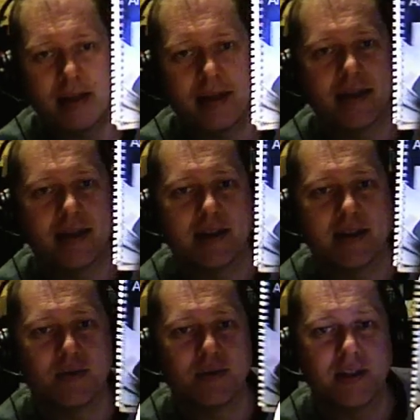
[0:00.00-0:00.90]
And in
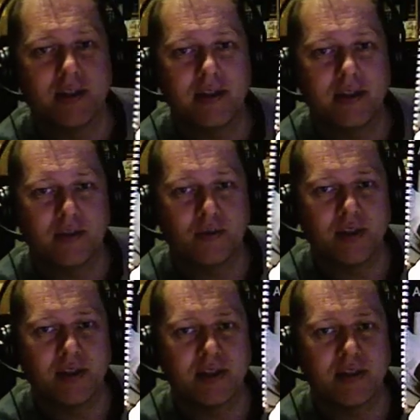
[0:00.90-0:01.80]

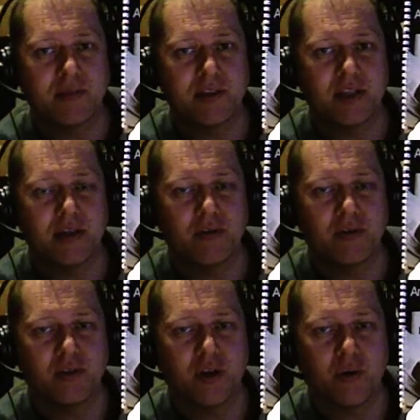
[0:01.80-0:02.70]
Sweden, this machine
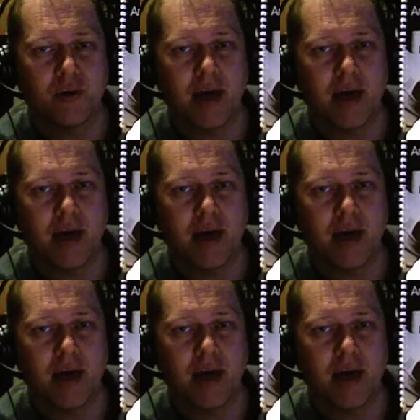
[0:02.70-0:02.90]
was known